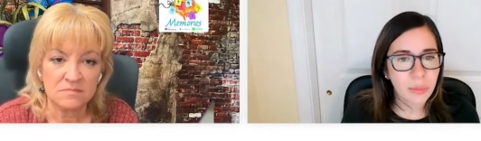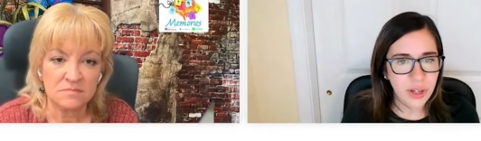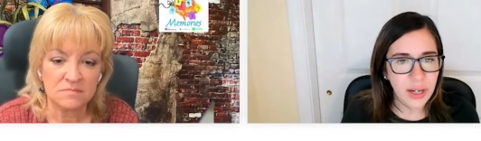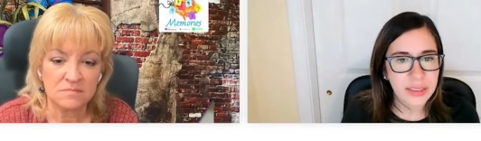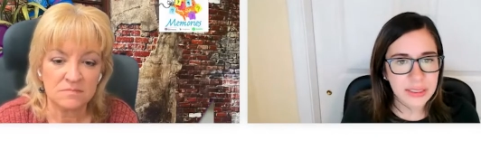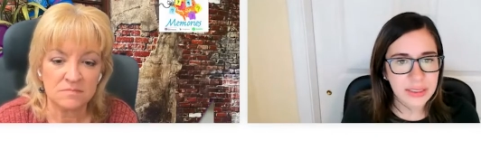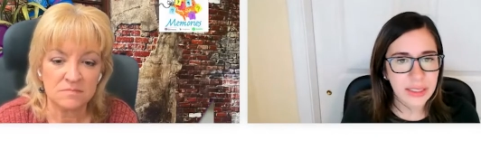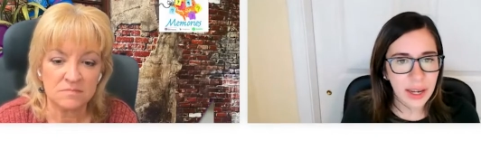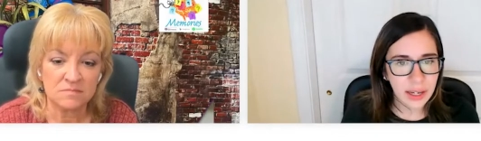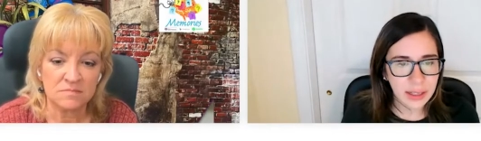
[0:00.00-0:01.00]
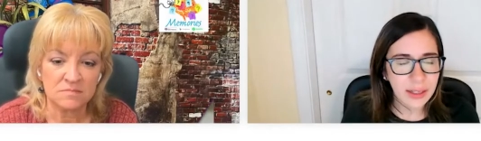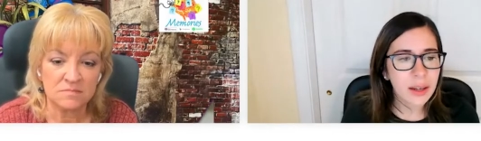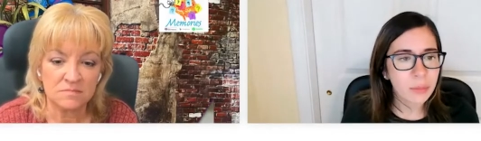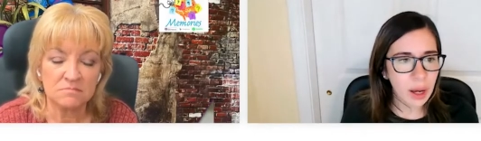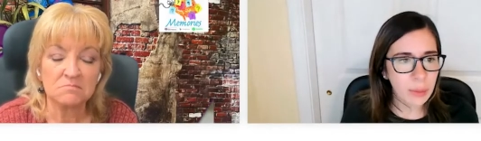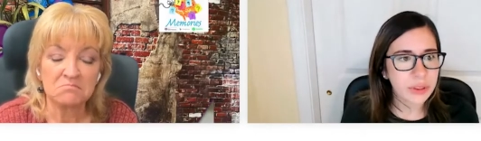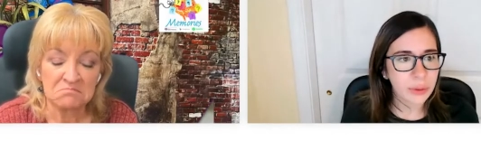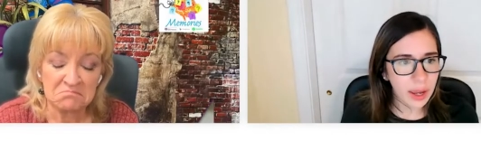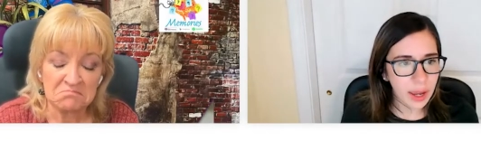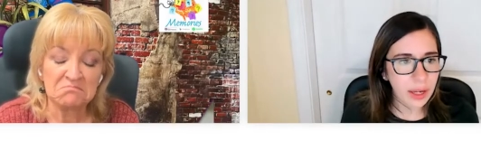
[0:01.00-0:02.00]
Speaker 1: checked in today. Mom's
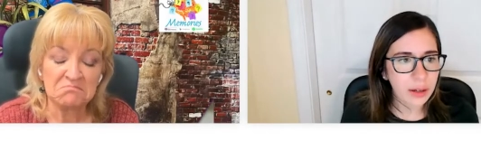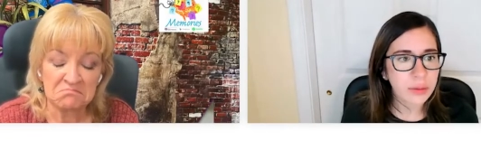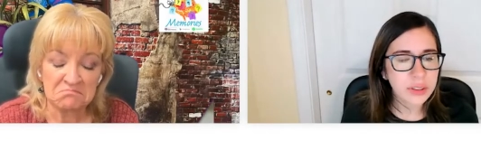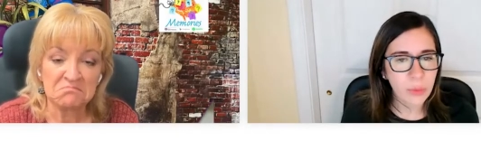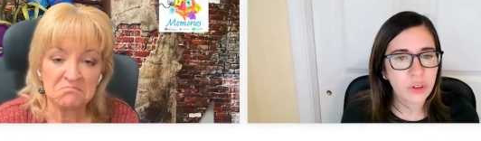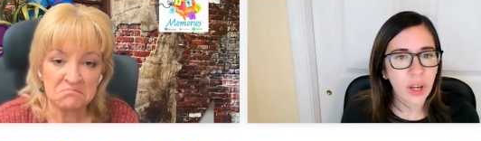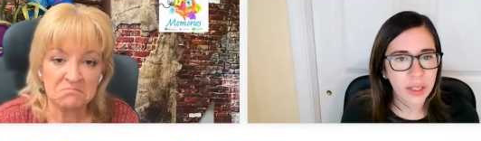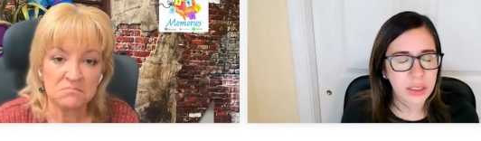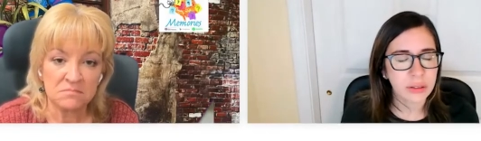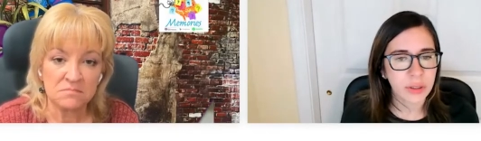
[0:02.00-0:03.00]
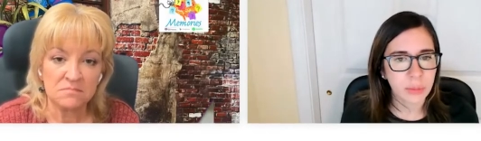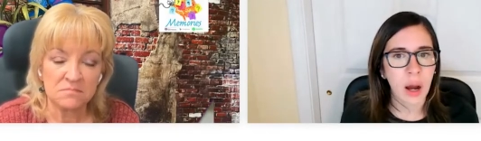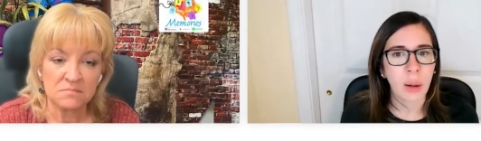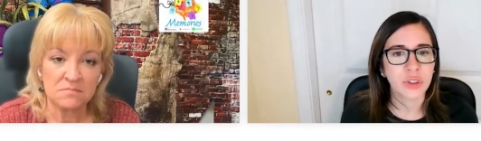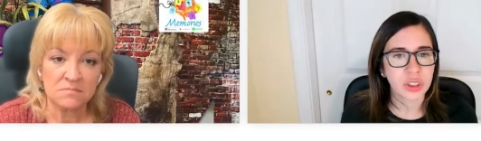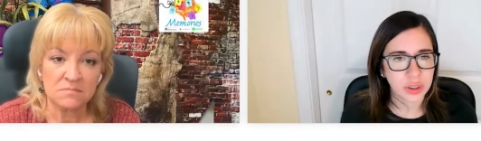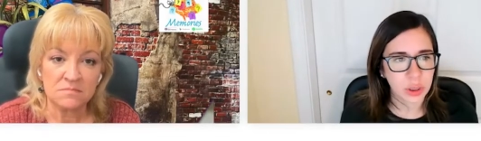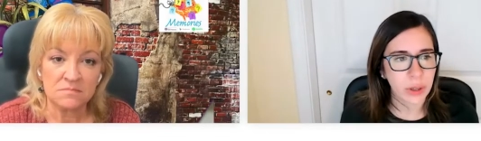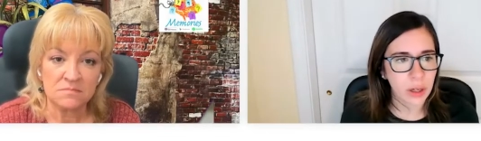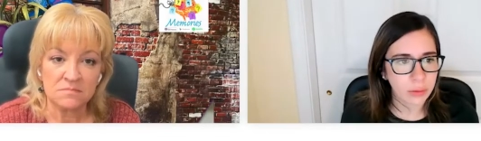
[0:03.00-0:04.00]
okay. Someone checked in for mom. She's
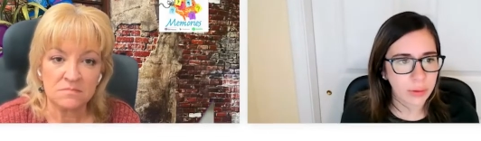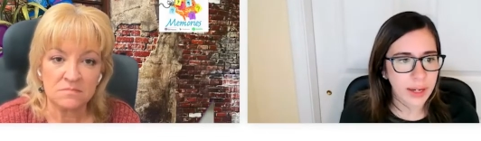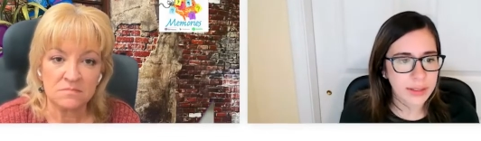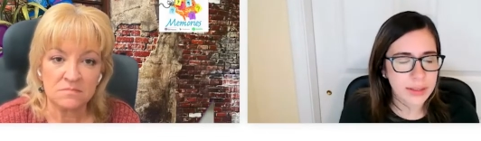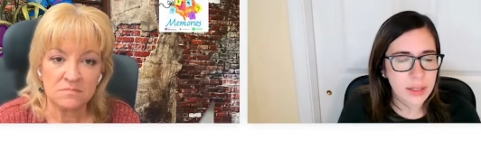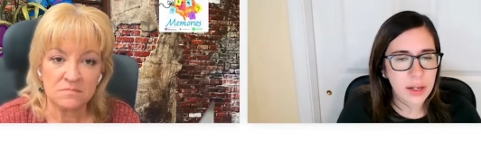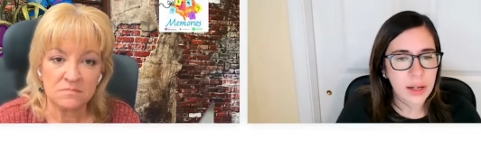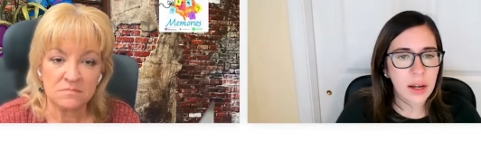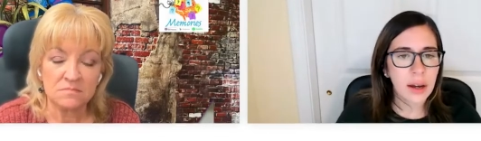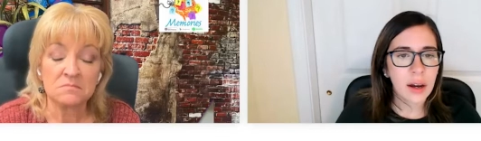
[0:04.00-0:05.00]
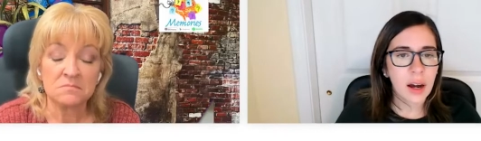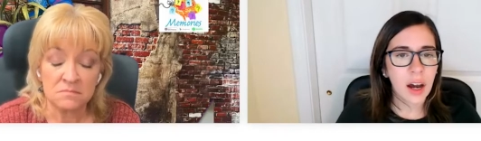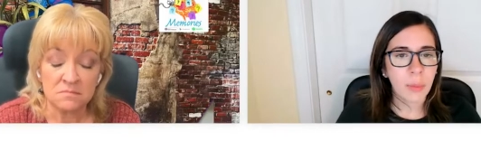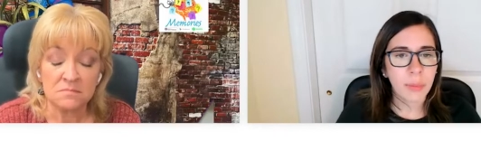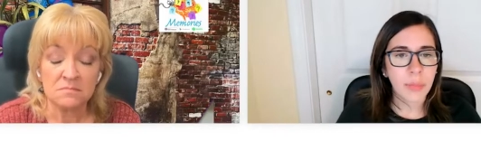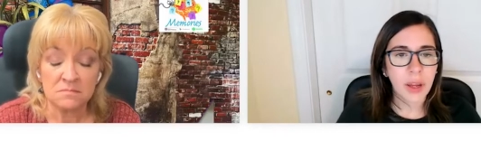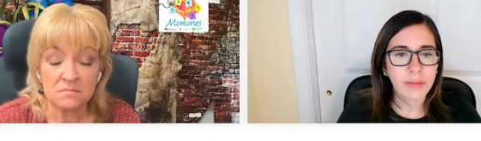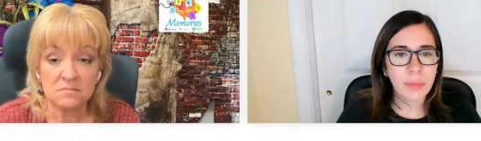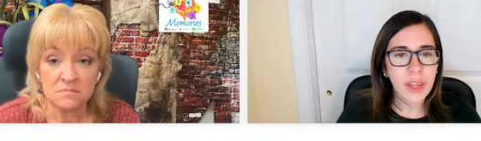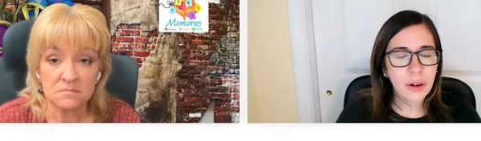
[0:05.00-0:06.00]
doing all right. Um, and
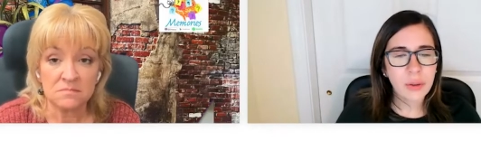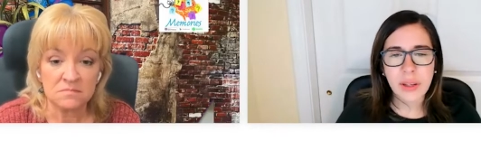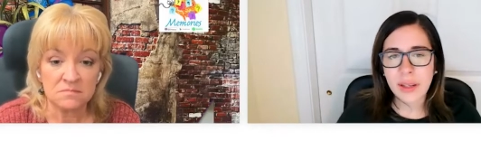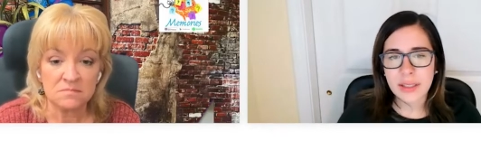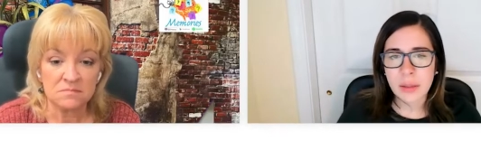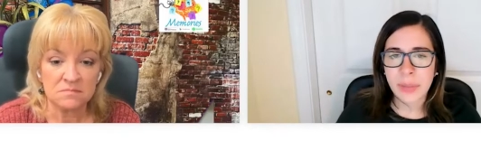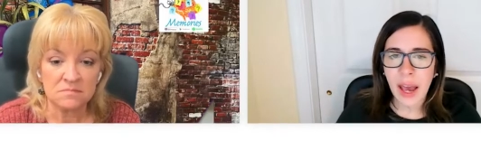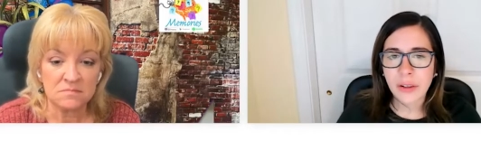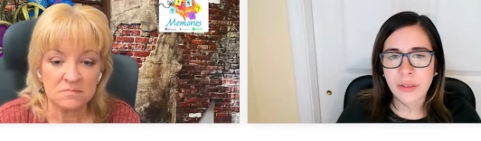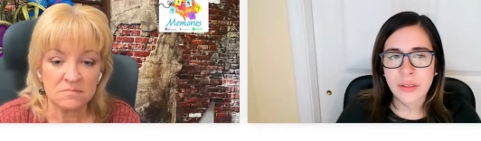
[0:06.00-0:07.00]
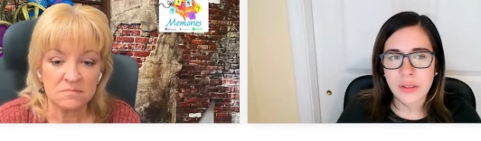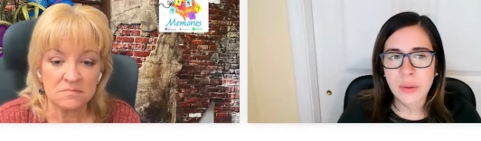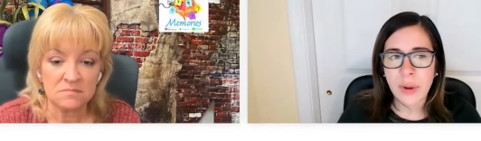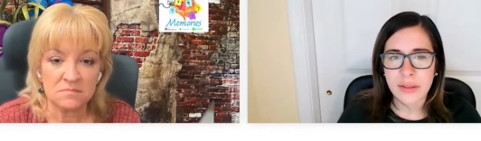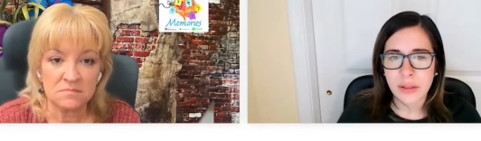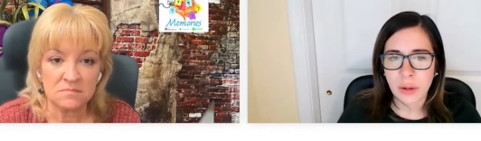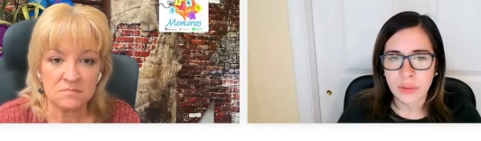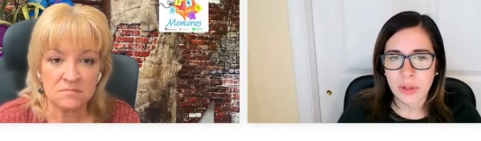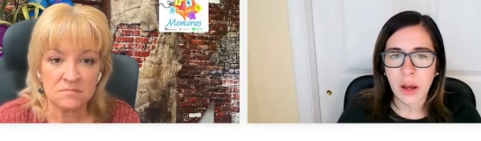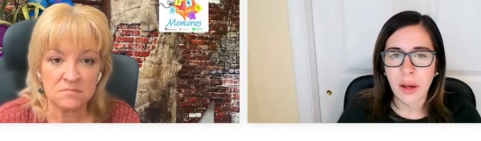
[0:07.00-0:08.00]
from there, you can get some patterns too as it goes
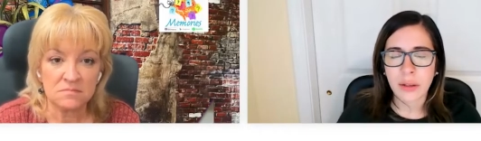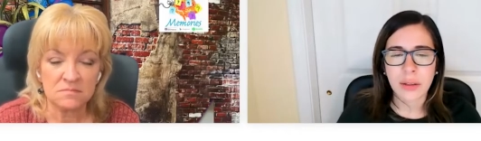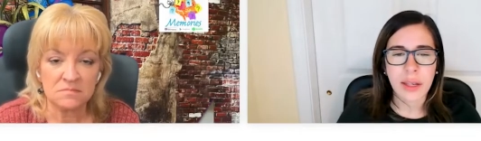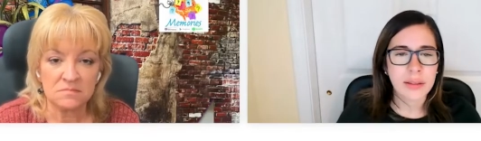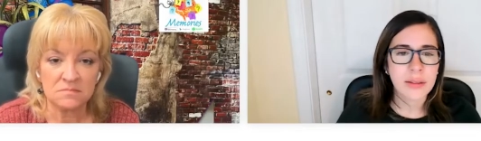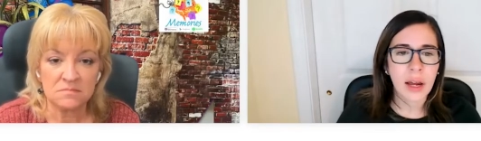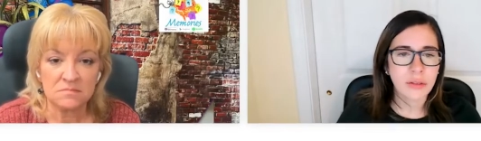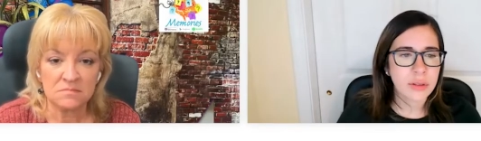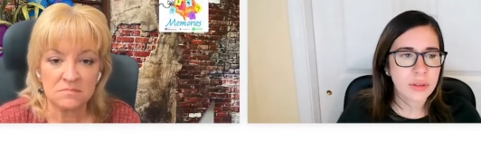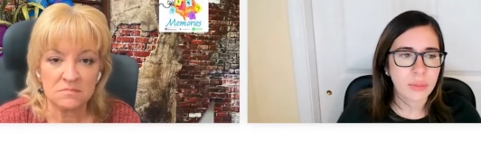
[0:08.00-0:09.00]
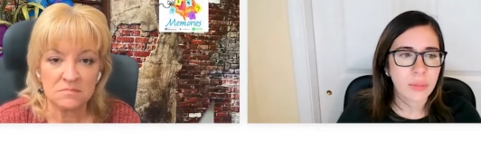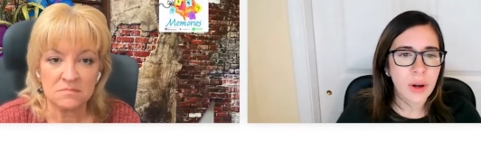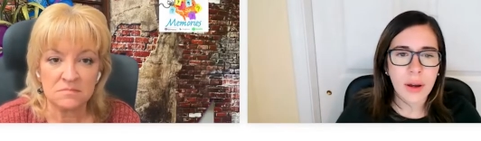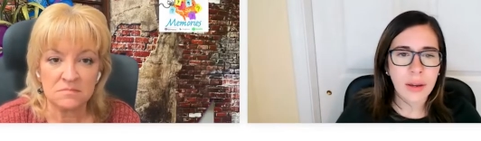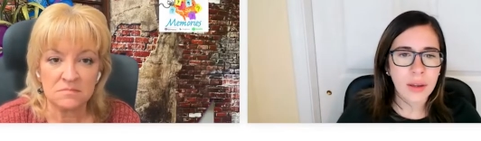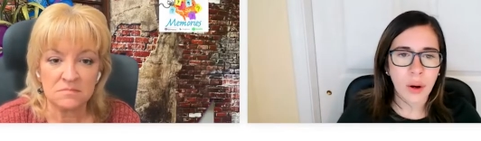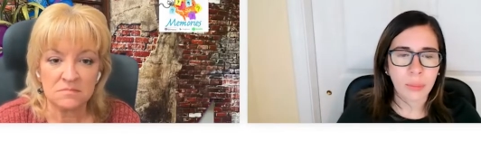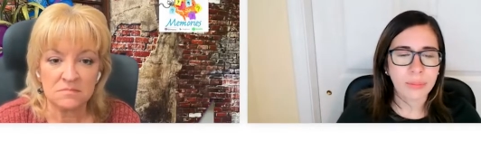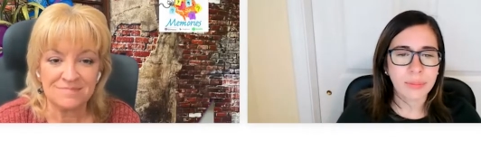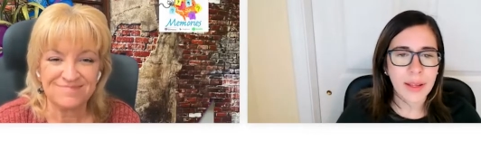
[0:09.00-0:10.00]
on. It's not just so, you know,
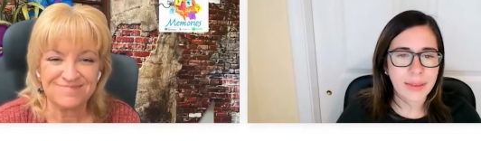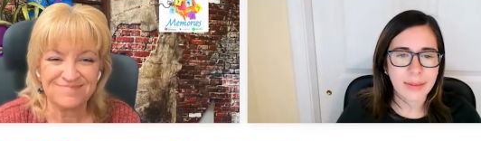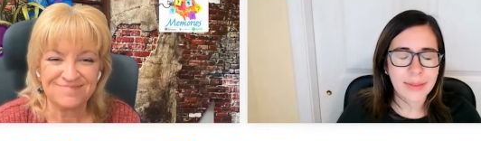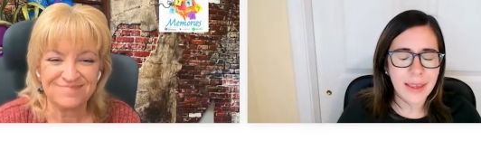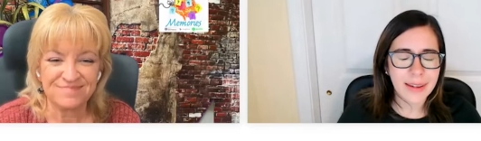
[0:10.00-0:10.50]
it